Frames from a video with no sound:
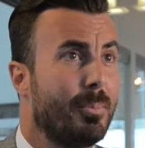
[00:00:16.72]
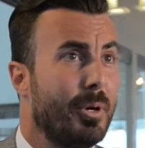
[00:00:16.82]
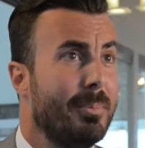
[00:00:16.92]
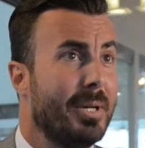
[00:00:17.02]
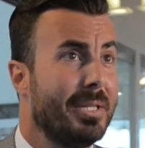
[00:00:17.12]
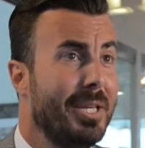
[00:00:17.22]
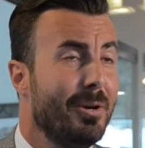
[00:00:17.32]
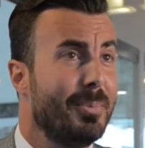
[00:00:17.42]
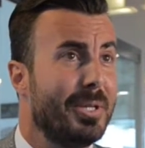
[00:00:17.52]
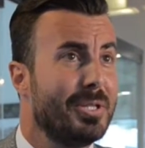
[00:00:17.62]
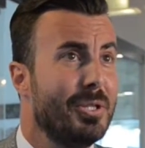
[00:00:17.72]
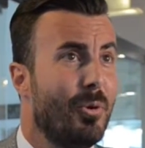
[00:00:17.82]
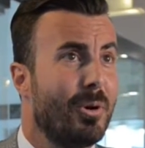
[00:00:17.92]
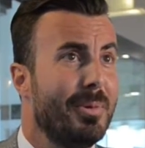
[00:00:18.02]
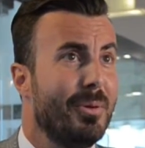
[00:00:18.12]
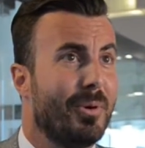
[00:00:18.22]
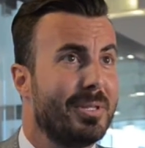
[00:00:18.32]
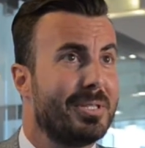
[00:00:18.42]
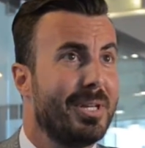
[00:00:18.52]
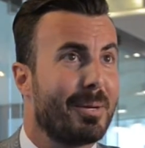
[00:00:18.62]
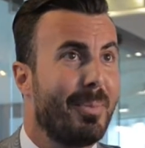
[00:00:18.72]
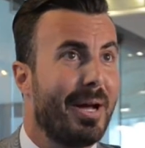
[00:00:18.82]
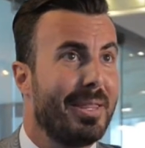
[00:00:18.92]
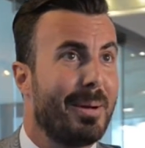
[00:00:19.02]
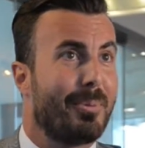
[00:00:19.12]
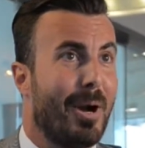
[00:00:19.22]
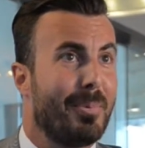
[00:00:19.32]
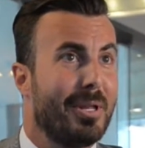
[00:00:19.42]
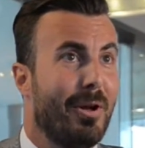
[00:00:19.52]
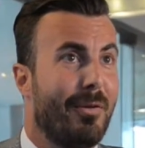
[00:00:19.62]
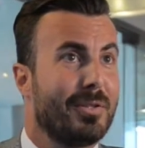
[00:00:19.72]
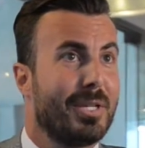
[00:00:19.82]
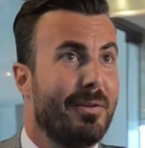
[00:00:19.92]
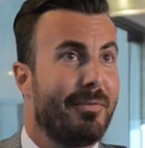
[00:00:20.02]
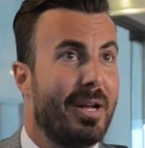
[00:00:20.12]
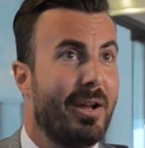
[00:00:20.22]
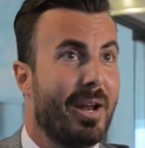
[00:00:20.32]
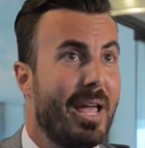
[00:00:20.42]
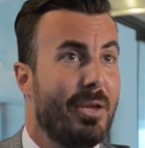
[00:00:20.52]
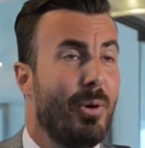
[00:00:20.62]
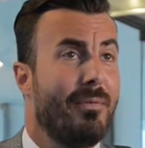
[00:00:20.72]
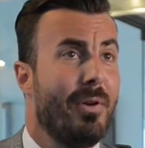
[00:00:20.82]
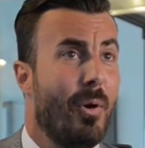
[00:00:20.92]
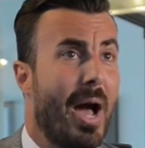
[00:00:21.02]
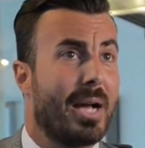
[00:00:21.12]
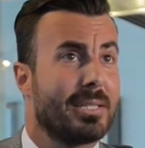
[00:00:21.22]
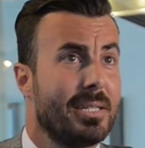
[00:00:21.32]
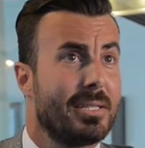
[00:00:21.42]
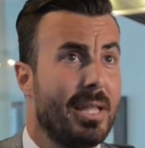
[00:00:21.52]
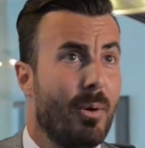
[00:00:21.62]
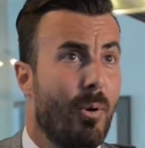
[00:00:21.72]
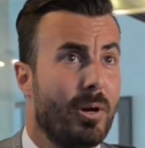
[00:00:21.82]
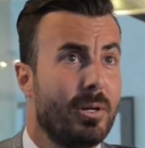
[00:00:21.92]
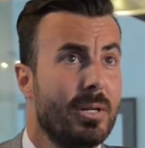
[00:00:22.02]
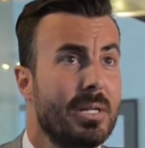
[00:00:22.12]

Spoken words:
pretty big deal because you don't want to be the one stuck buying that property and all of a sudden find out, hey, you have no access to that water.